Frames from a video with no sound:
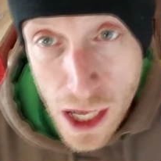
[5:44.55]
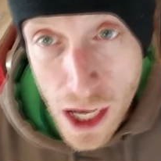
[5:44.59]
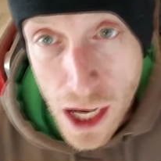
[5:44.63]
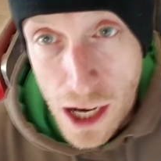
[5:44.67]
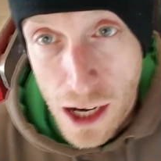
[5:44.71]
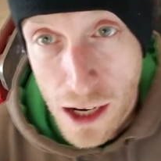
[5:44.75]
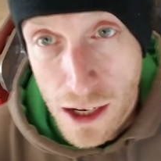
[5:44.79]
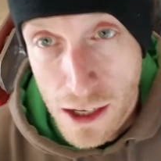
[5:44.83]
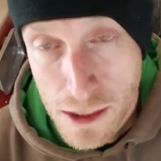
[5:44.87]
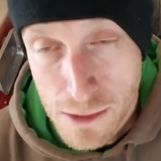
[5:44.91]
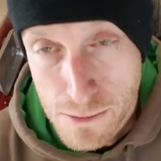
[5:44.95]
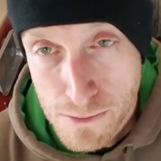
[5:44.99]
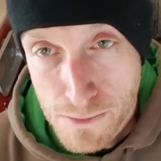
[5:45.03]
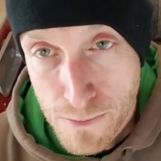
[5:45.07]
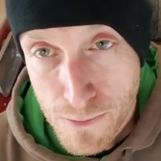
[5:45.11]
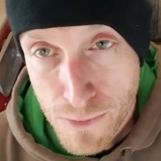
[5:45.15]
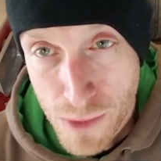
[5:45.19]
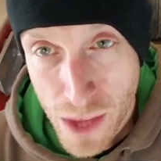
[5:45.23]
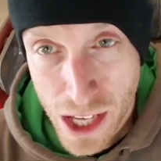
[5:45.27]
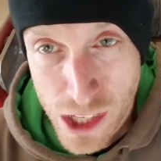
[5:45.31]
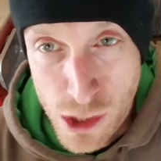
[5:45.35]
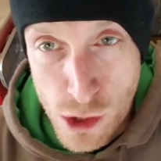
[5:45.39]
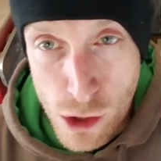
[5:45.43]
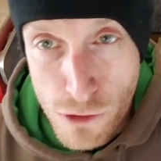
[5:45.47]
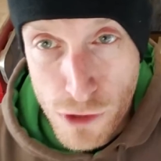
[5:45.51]

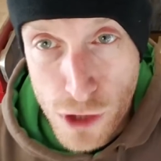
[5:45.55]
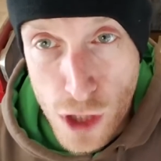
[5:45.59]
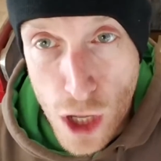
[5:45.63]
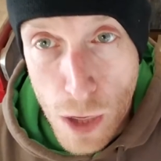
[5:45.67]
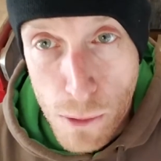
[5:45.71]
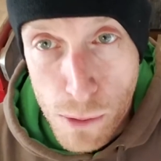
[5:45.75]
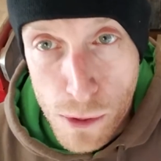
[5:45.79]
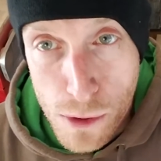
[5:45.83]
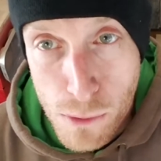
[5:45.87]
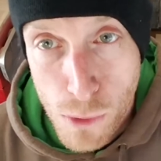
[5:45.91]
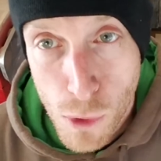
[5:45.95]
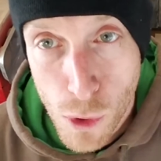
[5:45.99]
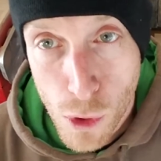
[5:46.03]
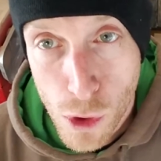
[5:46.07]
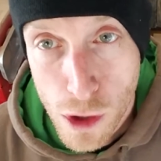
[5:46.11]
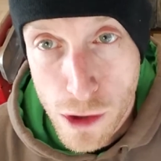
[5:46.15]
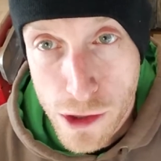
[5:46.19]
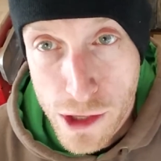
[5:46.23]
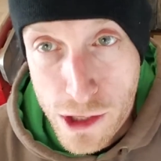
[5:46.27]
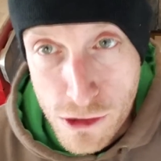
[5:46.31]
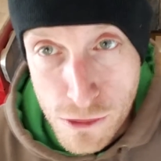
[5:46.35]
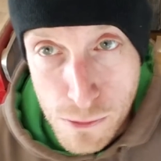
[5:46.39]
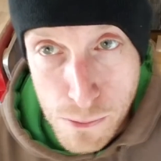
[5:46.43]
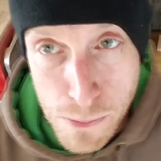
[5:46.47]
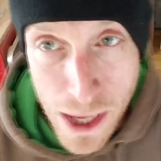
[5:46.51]
I do have a couple more of
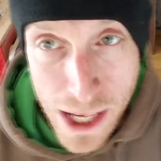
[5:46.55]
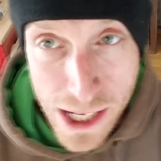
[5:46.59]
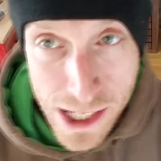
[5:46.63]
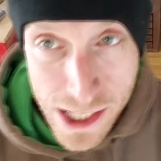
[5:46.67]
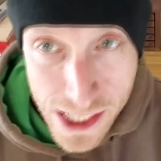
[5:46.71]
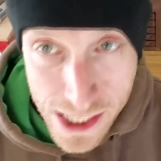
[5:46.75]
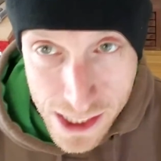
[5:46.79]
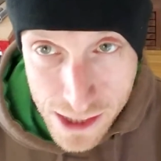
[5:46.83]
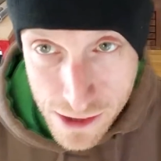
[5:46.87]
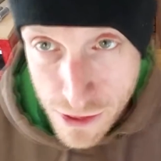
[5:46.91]
these bendy